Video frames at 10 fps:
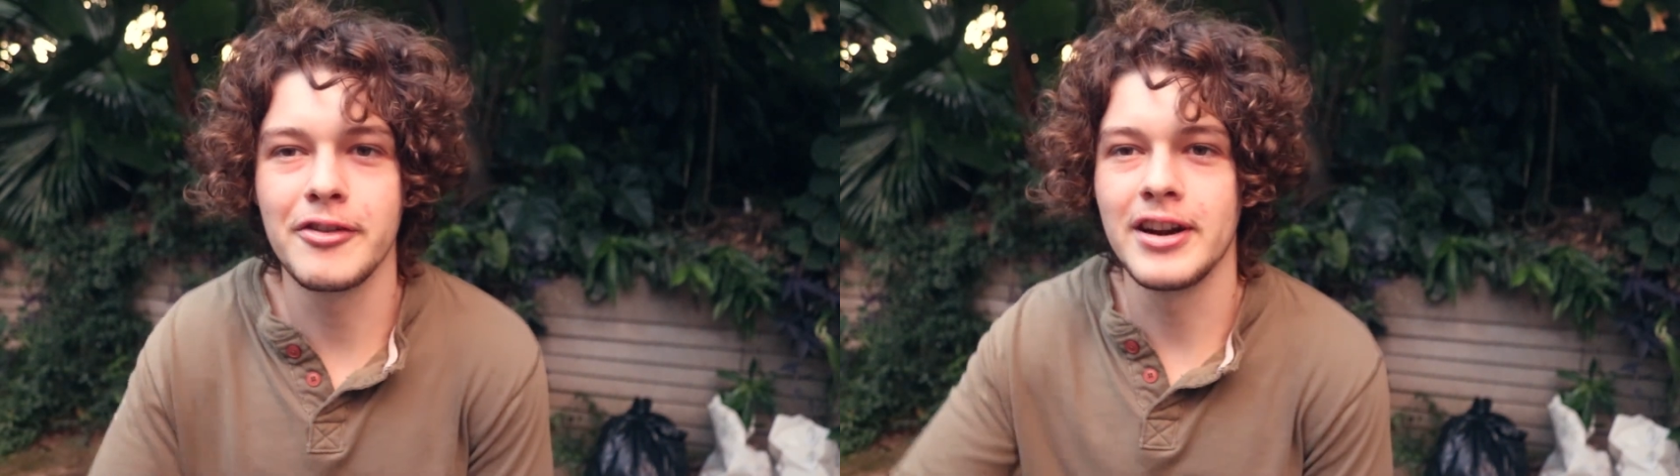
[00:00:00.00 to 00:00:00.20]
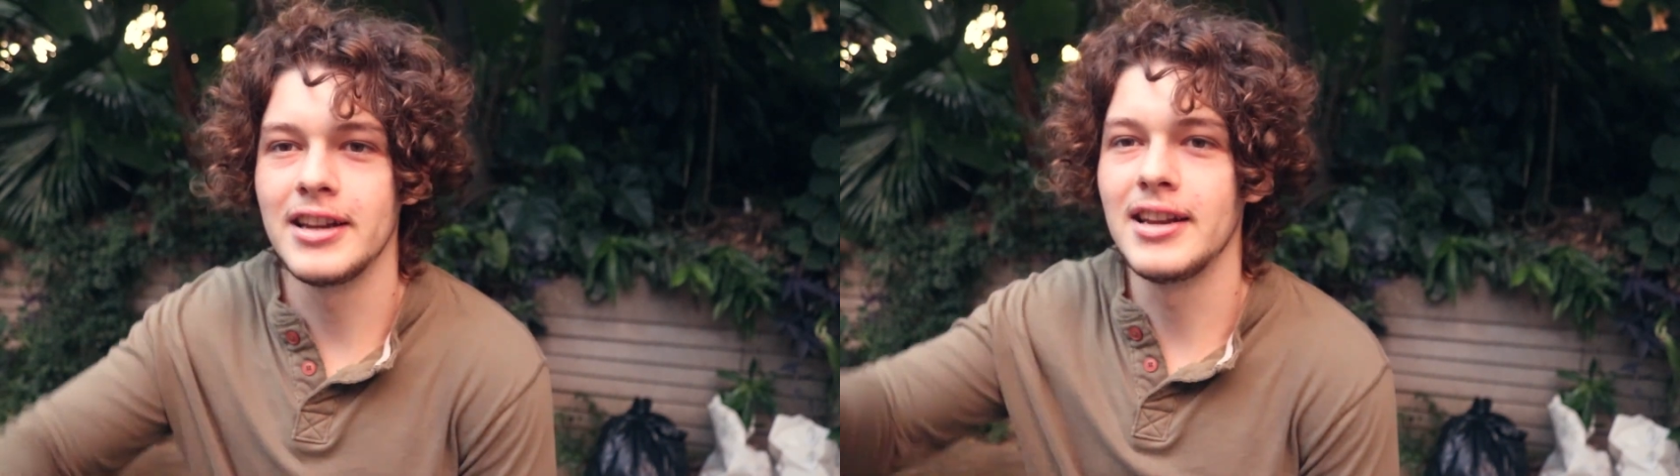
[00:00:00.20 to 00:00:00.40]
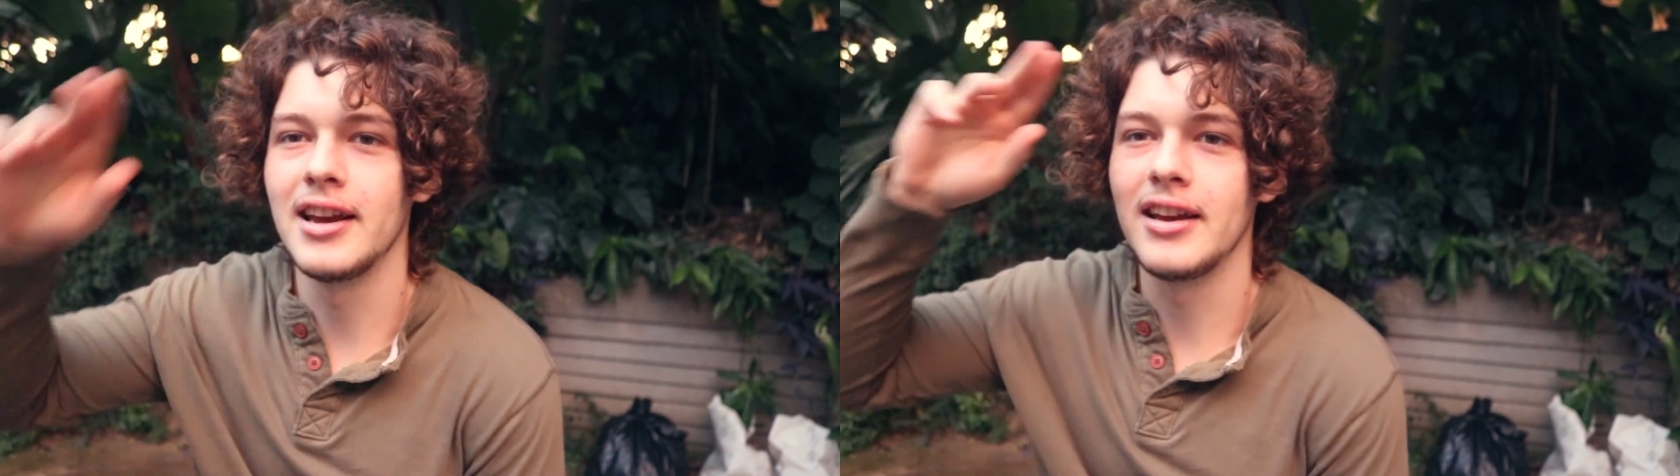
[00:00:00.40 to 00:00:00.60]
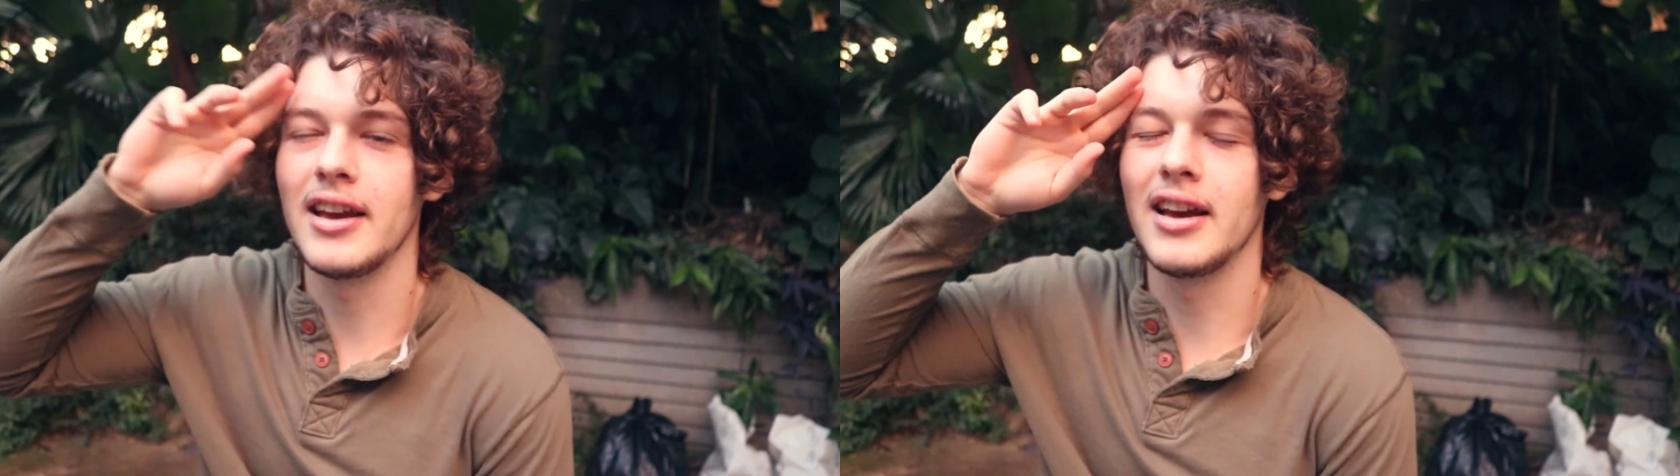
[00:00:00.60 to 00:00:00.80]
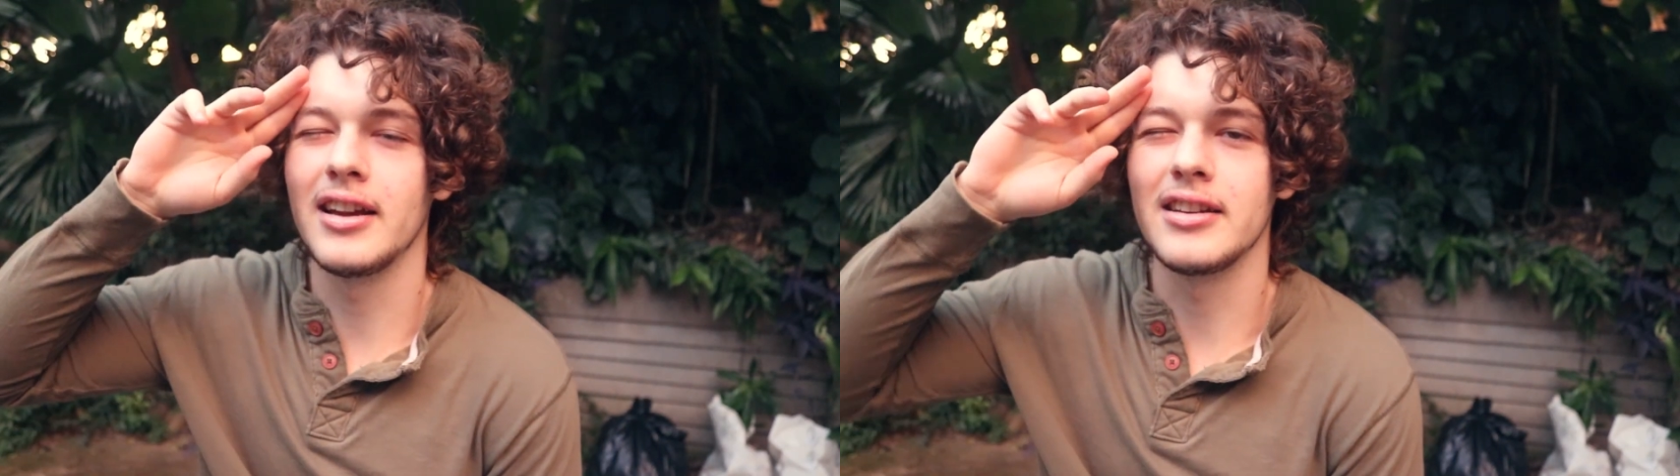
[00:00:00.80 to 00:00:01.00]
a rainy day
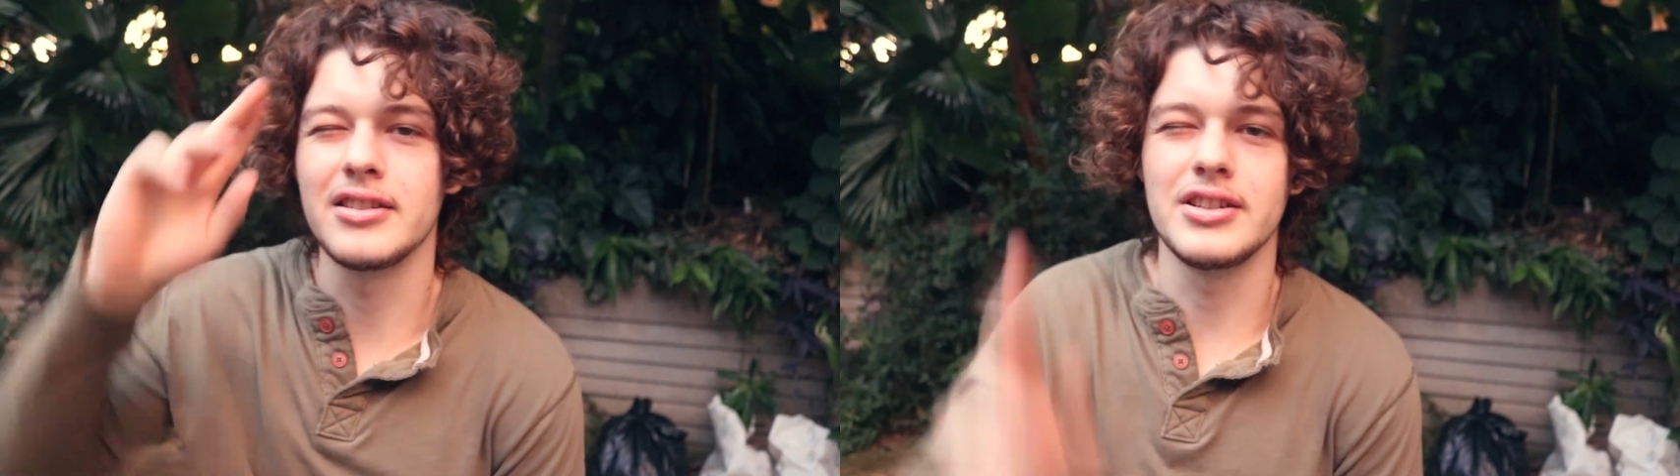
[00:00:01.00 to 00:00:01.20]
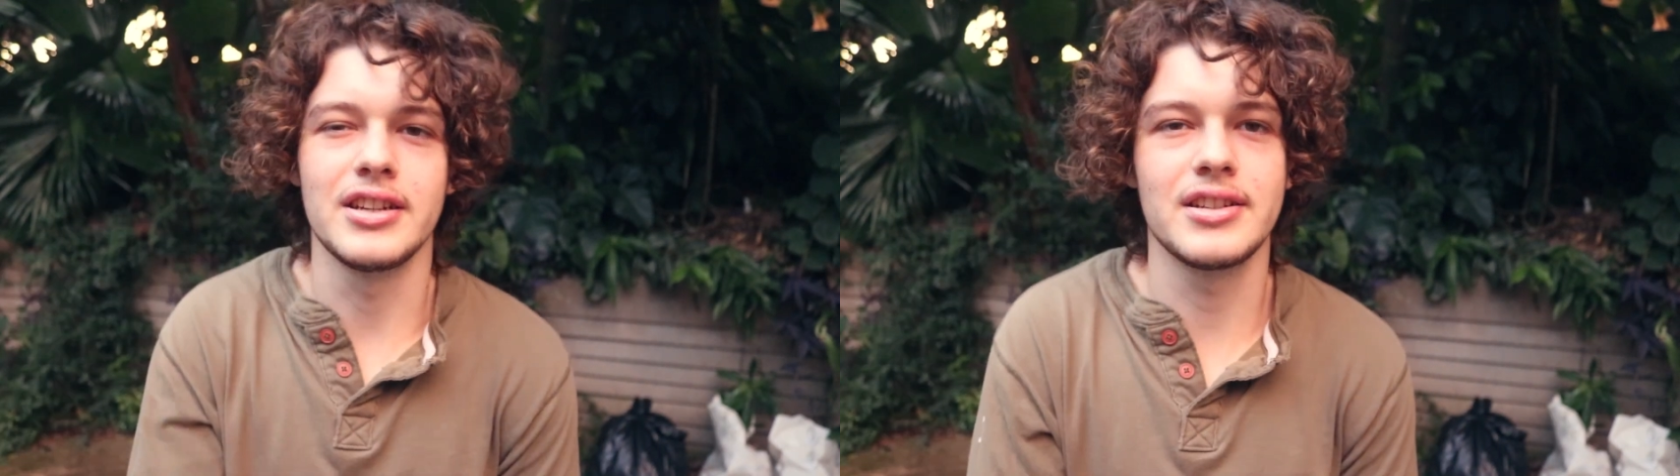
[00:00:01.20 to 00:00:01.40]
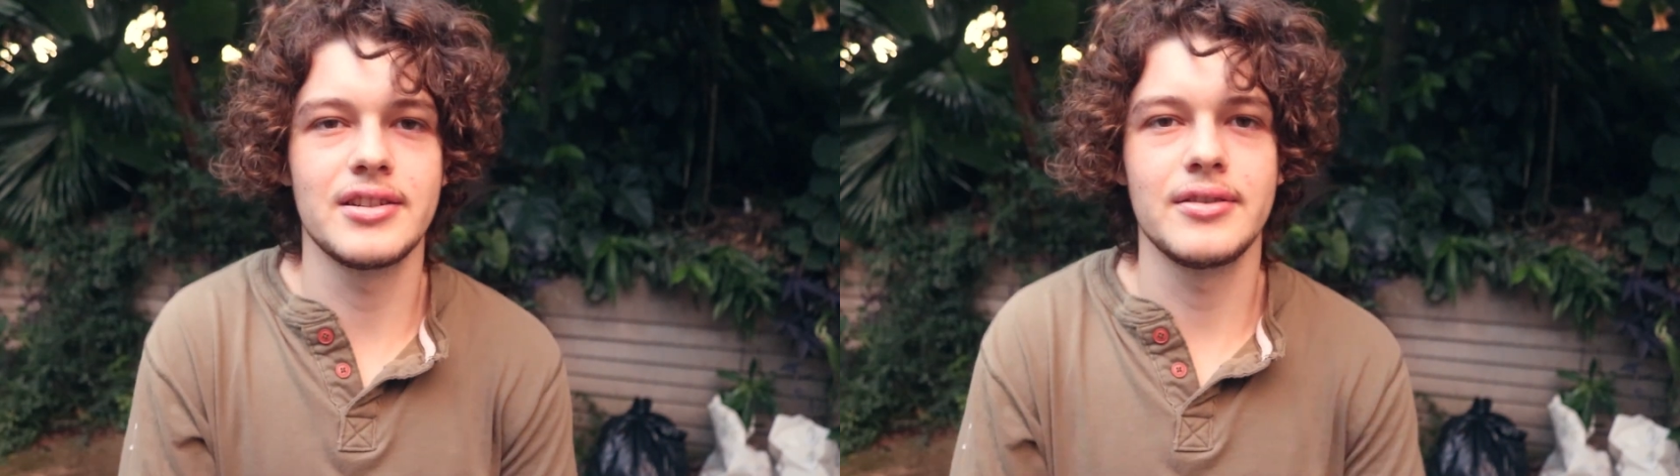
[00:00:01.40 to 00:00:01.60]
and cheers.